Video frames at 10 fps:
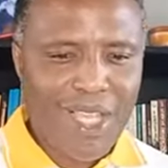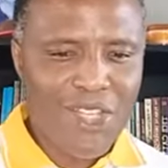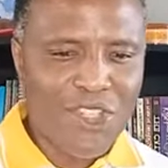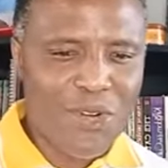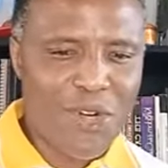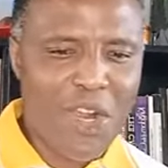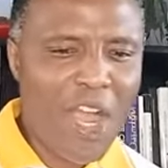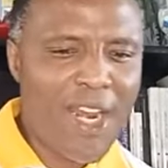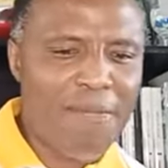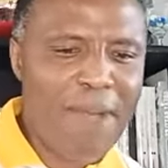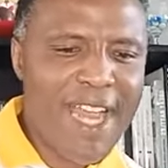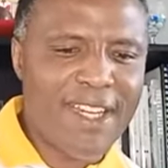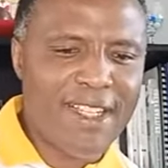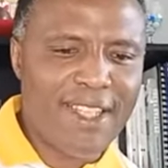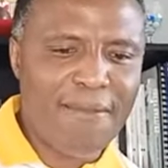So God
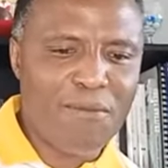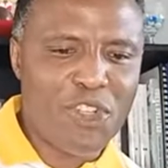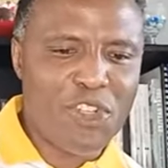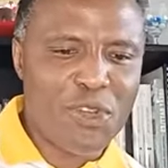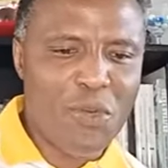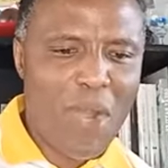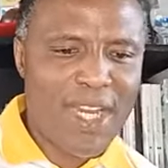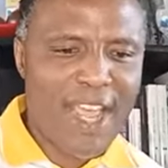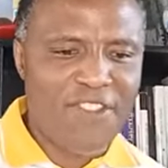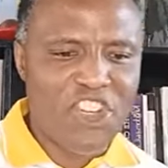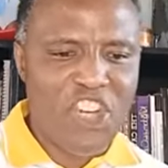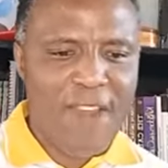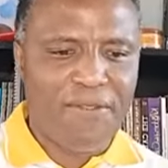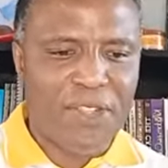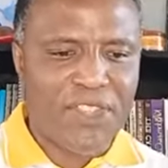abandoned them to do whatever
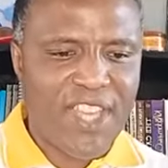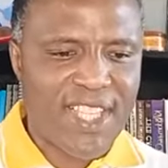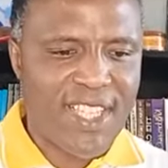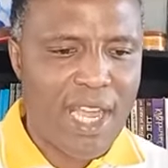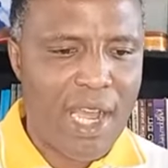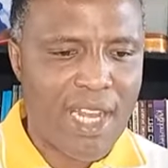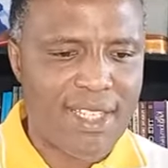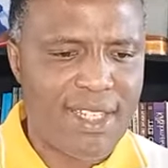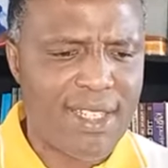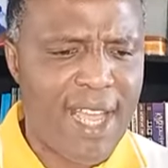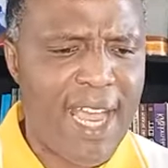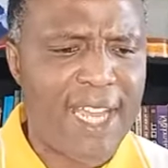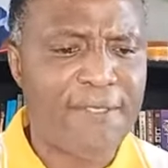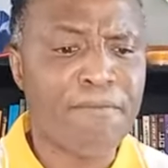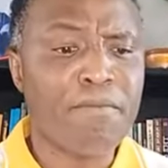shameful things their hearts
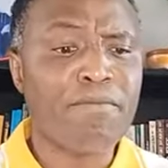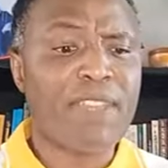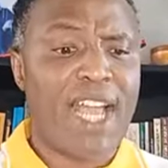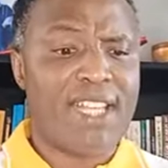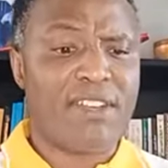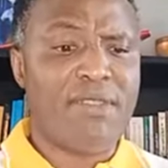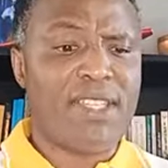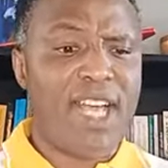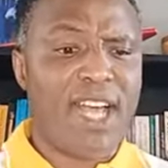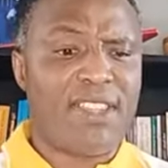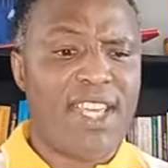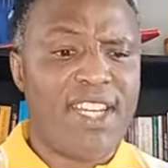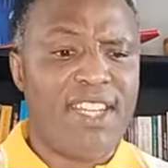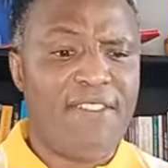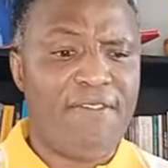desired. As a result, they
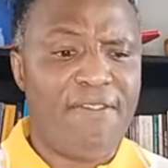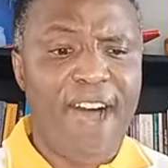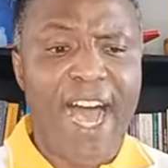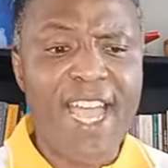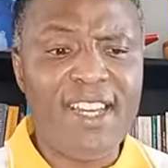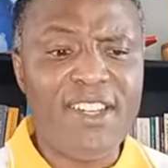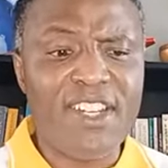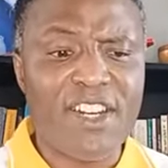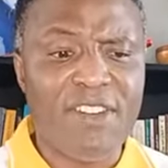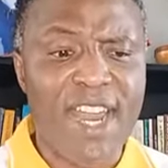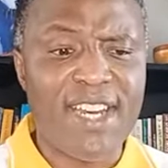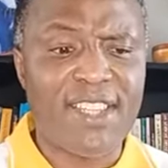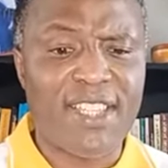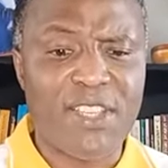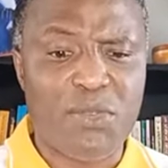did vile and degrading
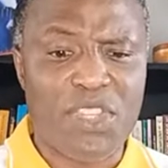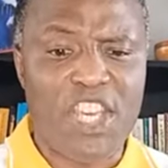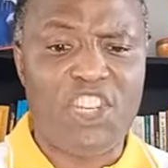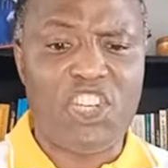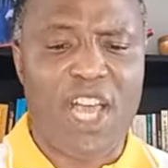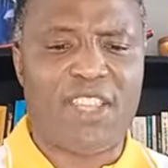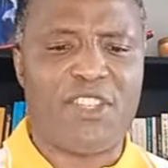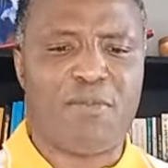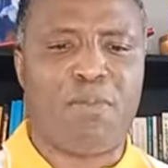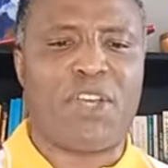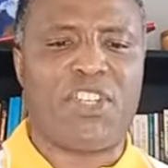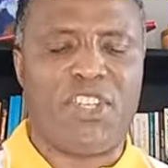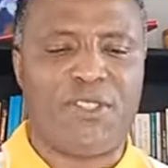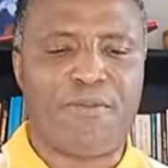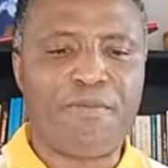things with each other's
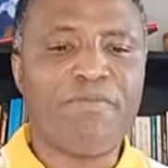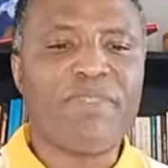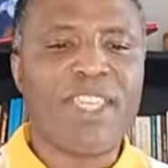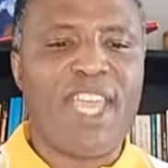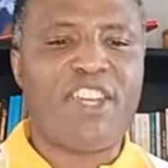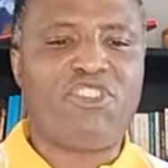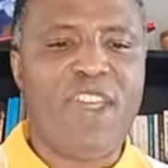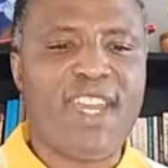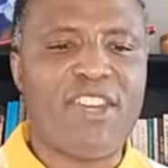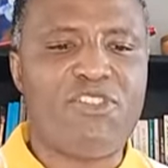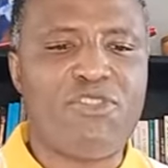bodies. They traded